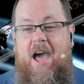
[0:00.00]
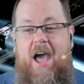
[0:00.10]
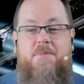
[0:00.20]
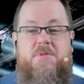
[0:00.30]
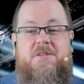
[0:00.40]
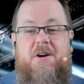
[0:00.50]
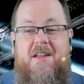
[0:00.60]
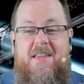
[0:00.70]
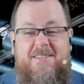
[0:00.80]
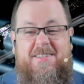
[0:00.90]
Apps
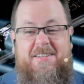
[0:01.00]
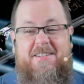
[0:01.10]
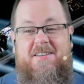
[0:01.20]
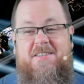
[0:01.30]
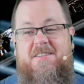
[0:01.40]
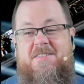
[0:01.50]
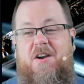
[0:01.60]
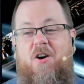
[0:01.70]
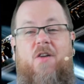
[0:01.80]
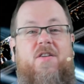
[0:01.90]
start instantly since
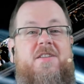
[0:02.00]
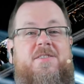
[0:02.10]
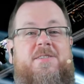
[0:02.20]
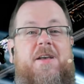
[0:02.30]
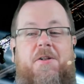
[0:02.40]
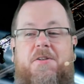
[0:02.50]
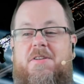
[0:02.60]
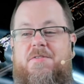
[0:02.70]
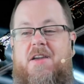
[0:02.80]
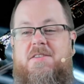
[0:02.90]
they're already installed
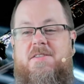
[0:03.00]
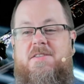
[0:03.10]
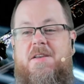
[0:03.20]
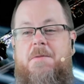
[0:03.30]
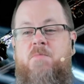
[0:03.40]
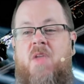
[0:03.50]
on devices.